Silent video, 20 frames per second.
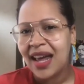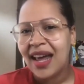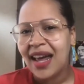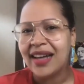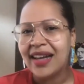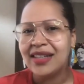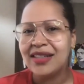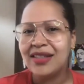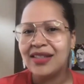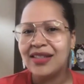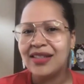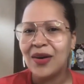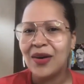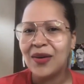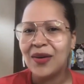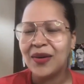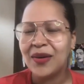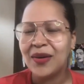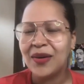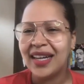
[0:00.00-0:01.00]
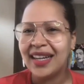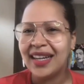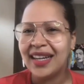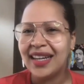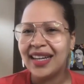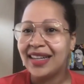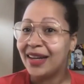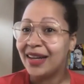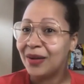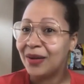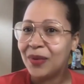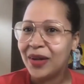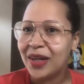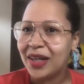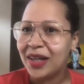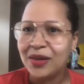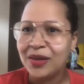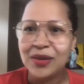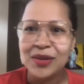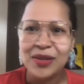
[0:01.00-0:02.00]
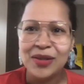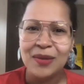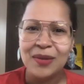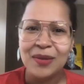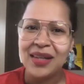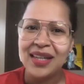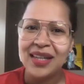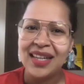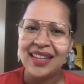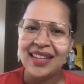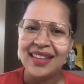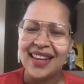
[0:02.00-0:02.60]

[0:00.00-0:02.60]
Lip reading: And so it used to be